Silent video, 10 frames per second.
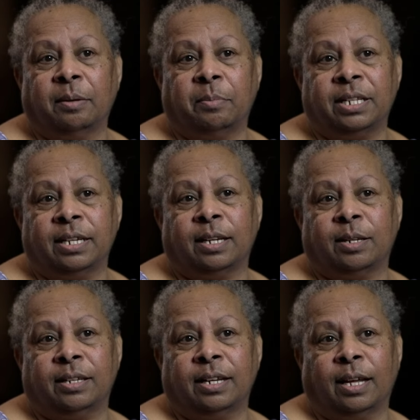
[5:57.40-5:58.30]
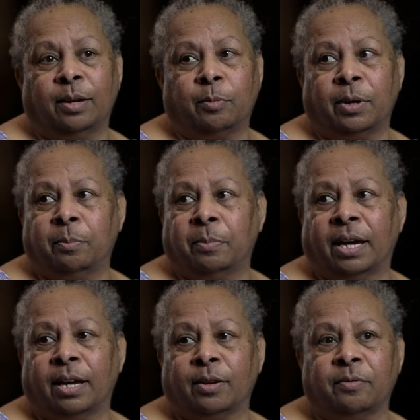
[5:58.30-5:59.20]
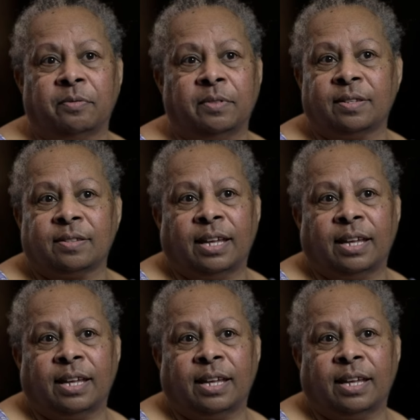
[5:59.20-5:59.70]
but yet, you know, we're part of this